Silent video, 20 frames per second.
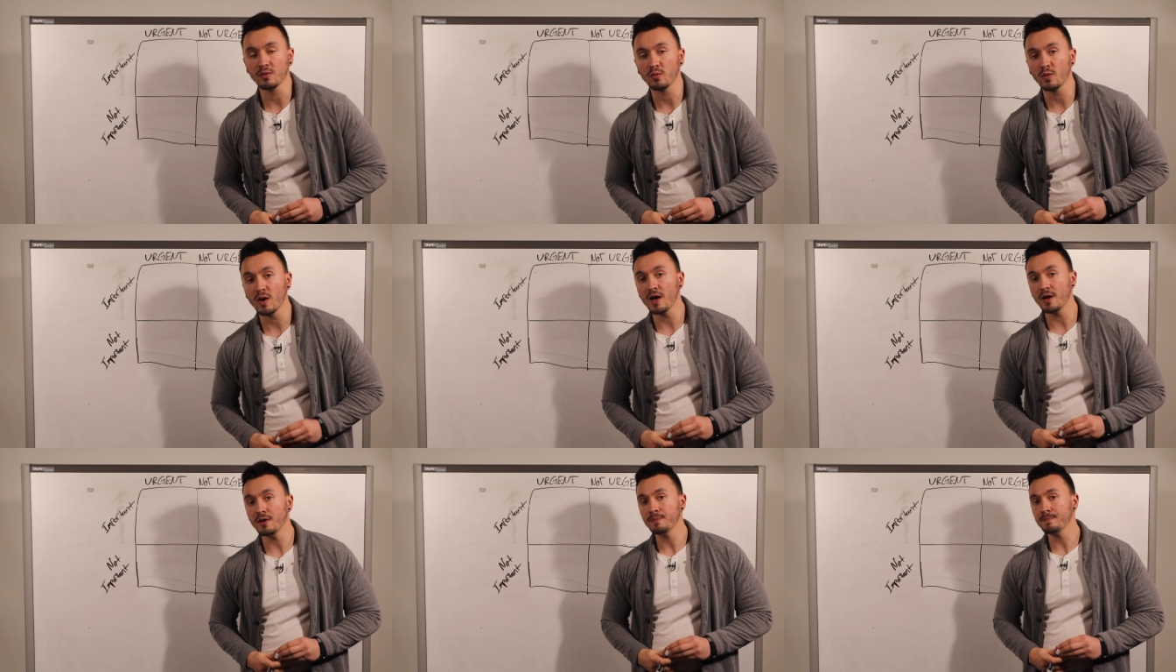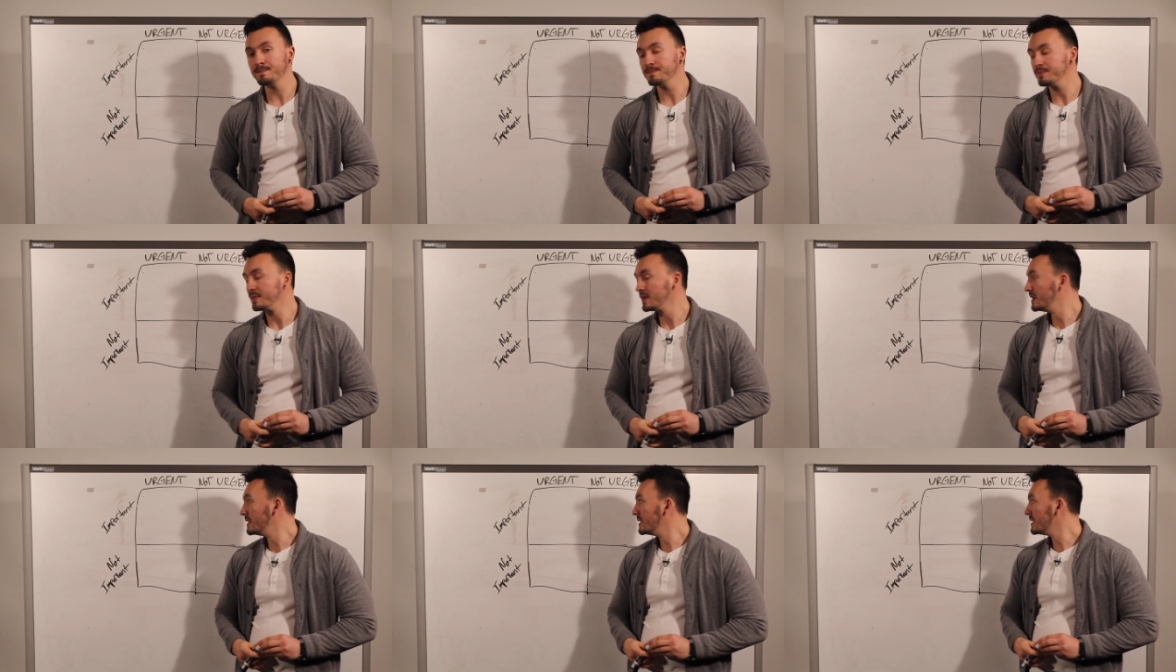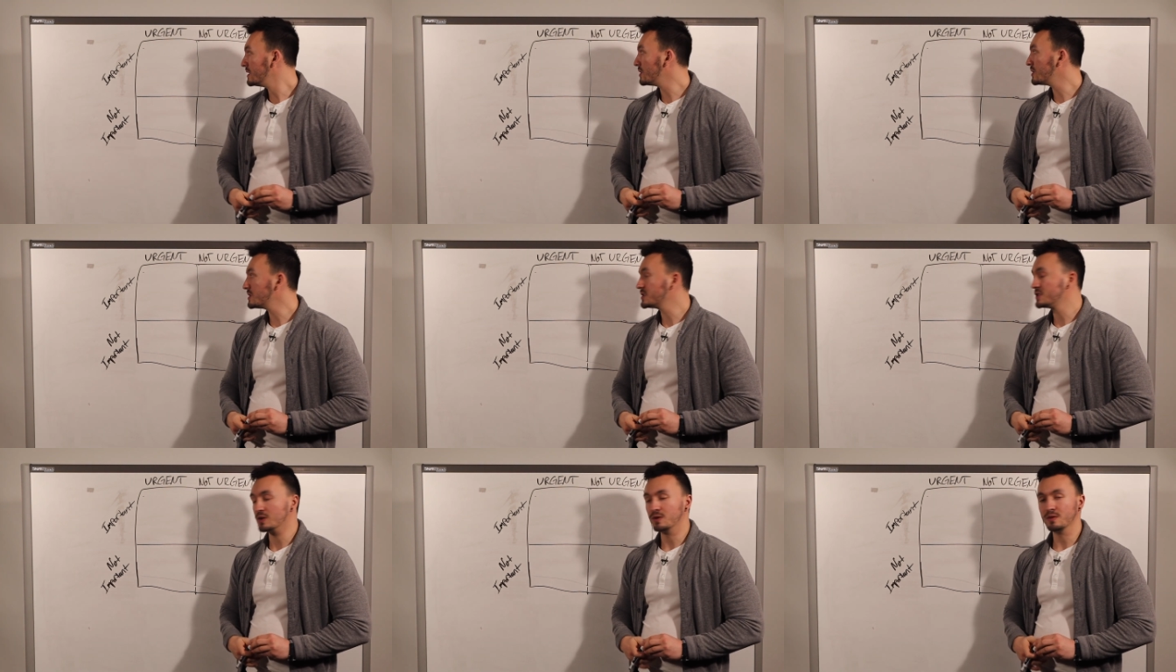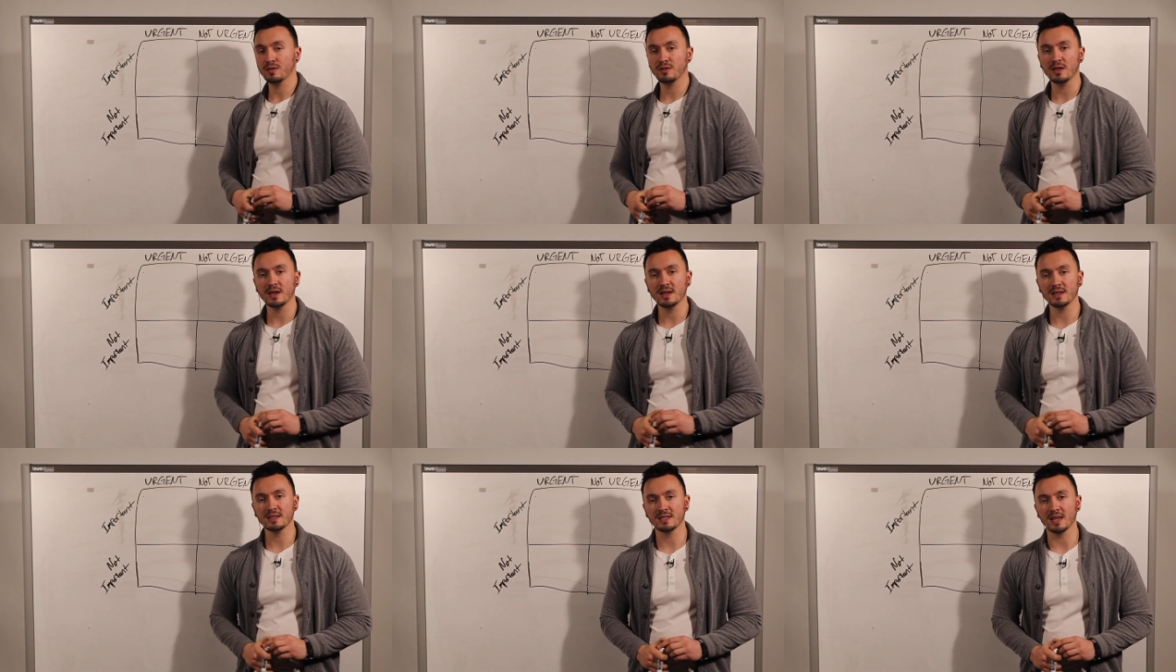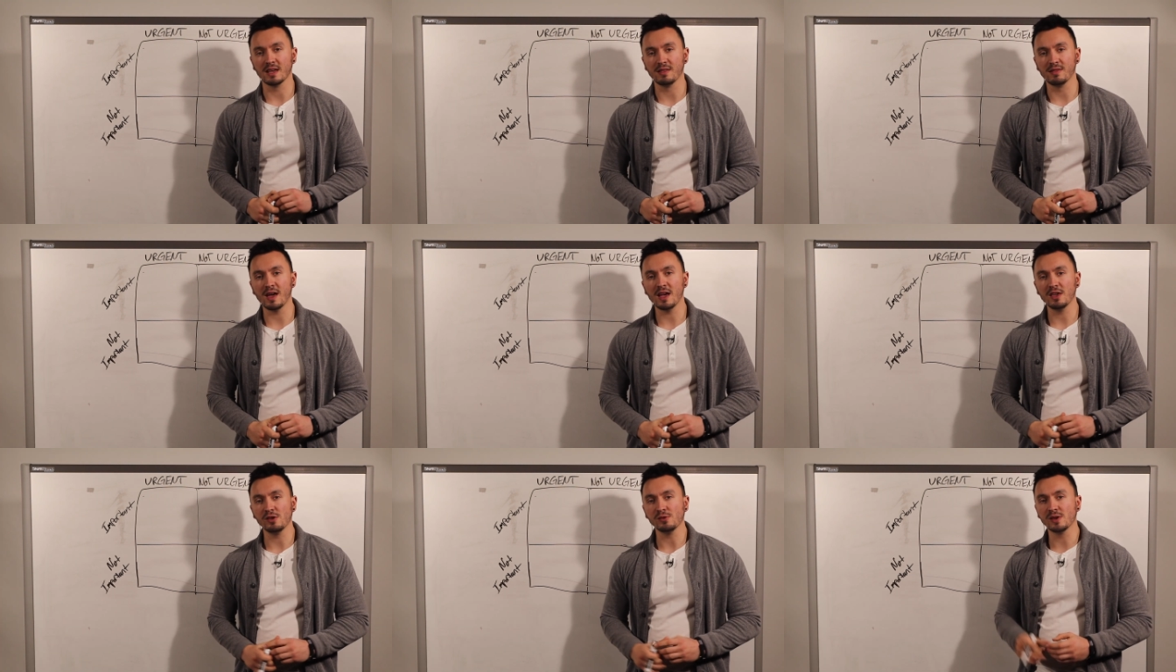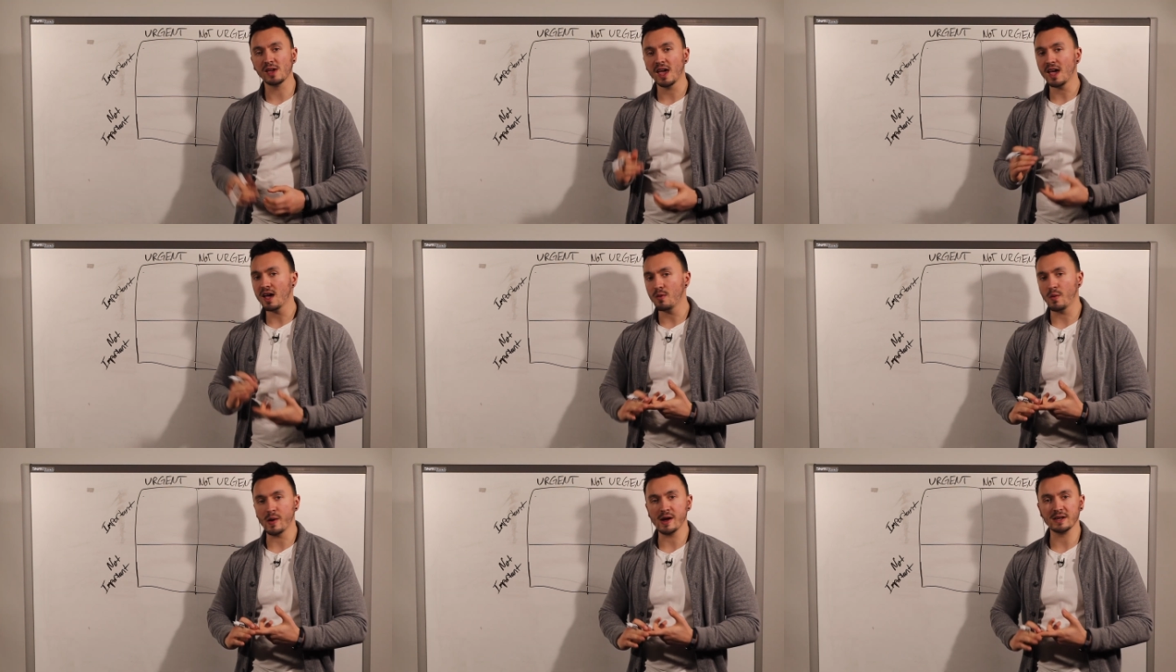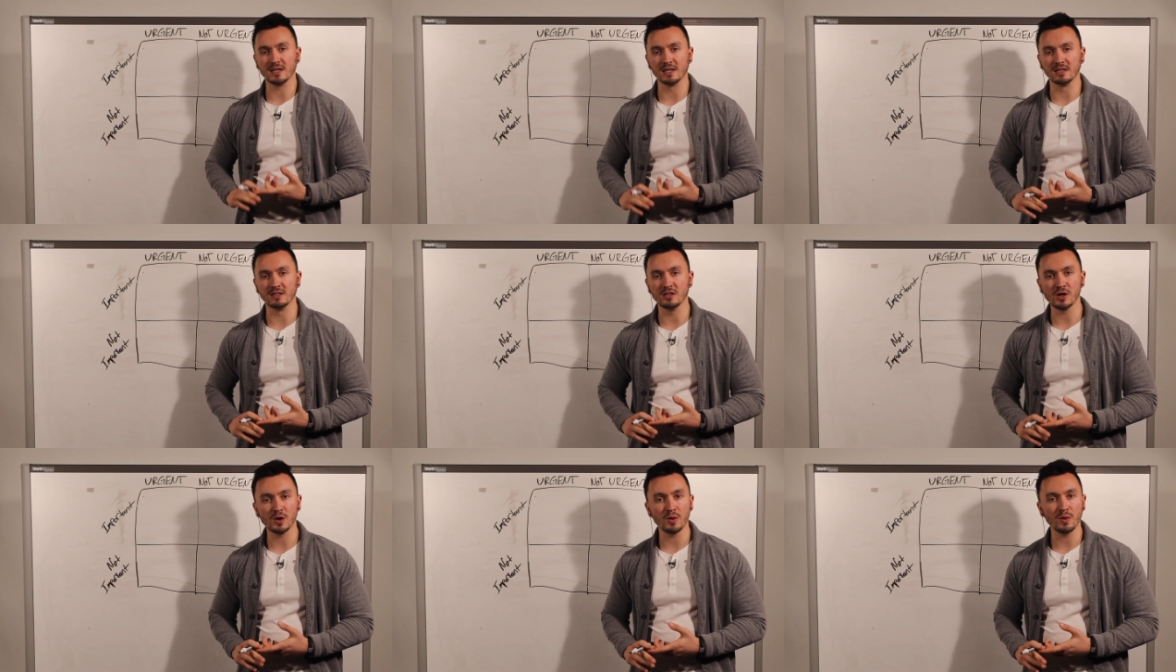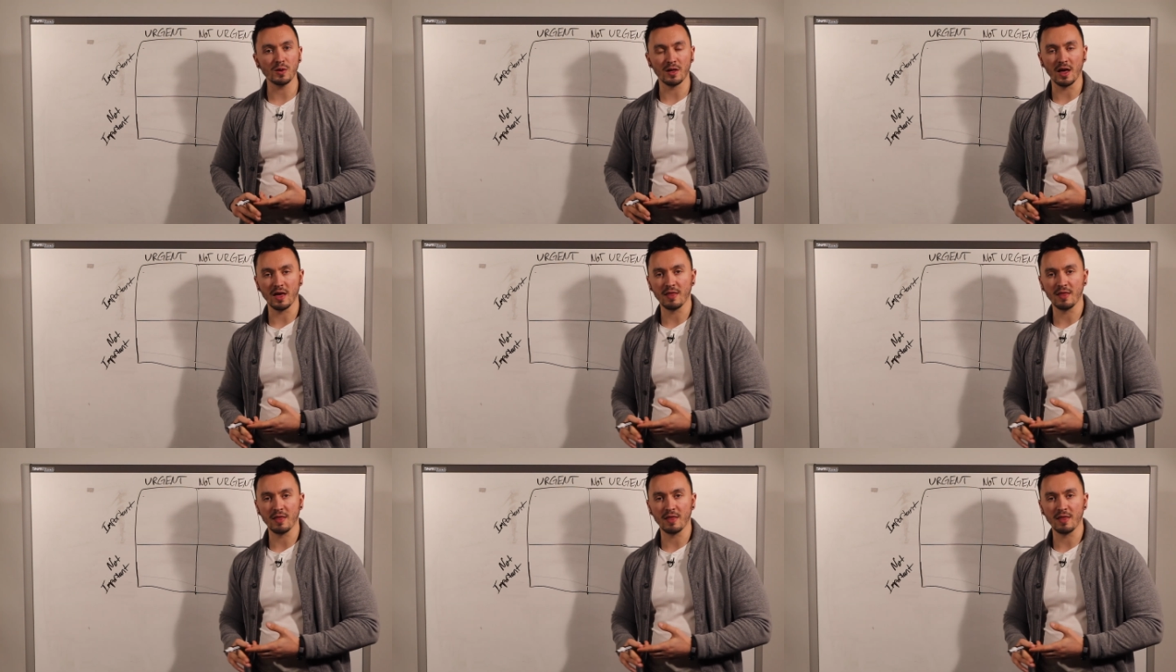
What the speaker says: Well, there are certain things that you can't wait to do